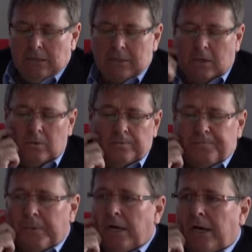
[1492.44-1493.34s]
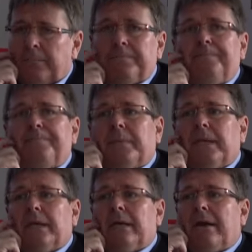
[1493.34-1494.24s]
So
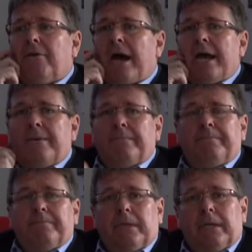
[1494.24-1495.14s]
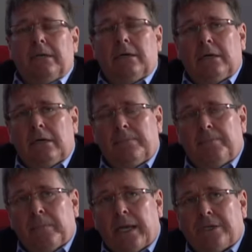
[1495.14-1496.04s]
here I am
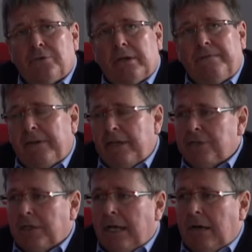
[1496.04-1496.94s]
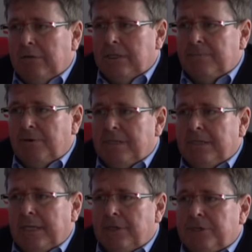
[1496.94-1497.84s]
actually finishing now this
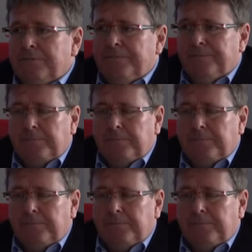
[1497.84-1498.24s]
presentation.